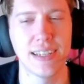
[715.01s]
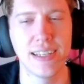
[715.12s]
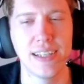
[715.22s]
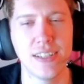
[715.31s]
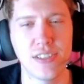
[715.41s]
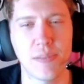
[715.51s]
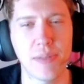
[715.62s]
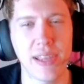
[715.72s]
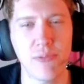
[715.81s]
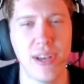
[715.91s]
she's gonna be
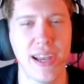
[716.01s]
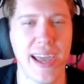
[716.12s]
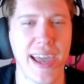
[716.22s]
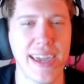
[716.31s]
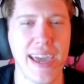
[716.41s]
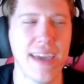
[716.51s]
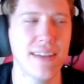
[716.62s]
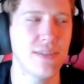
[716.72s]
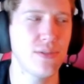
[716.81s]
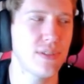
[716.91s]
like, "Well, I, I
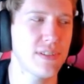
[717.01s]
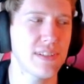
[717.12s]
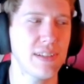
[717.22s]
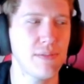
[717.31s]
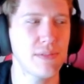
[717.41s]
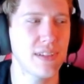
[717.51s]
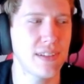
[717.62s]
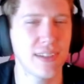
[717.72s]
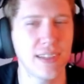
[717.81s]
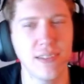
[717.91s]
had to, because he was gonna
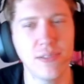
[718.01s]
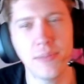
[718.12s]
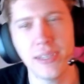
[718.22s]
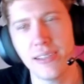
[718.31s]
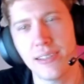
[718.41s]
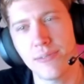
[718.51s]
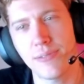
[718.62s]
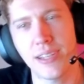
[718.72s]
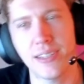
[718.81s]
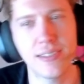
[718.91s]
kill me if
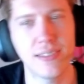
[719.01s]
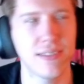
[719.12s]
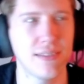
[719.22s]
I didn't